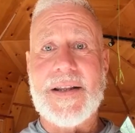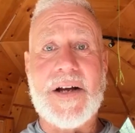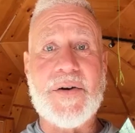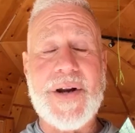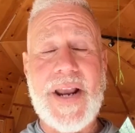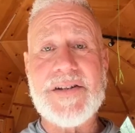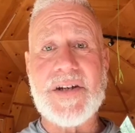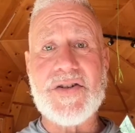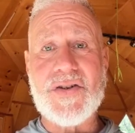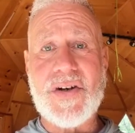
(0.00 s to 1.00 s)
that creates
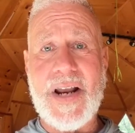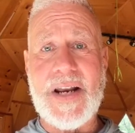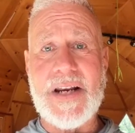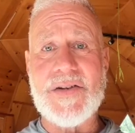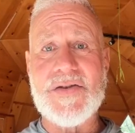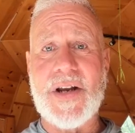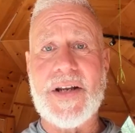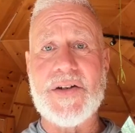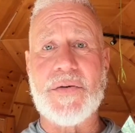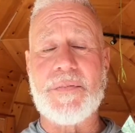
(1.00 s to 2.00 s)
a change
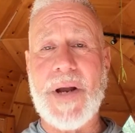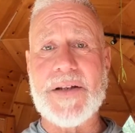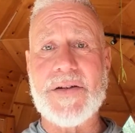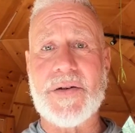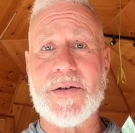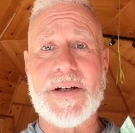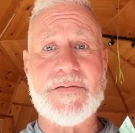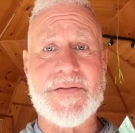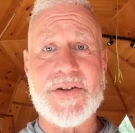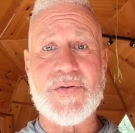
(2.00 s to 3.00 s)
in your mental
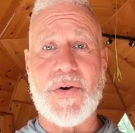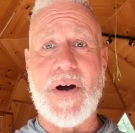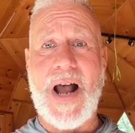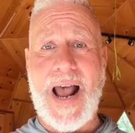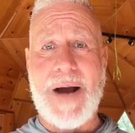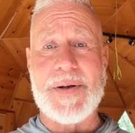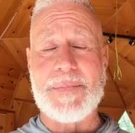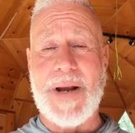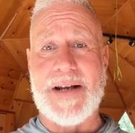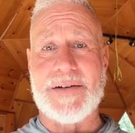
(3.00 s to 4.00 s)
and visual
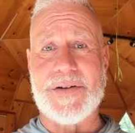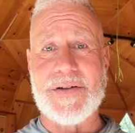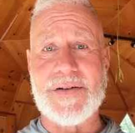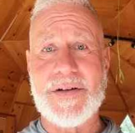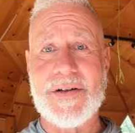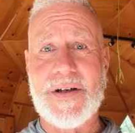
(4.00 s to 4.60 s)
habit patterns.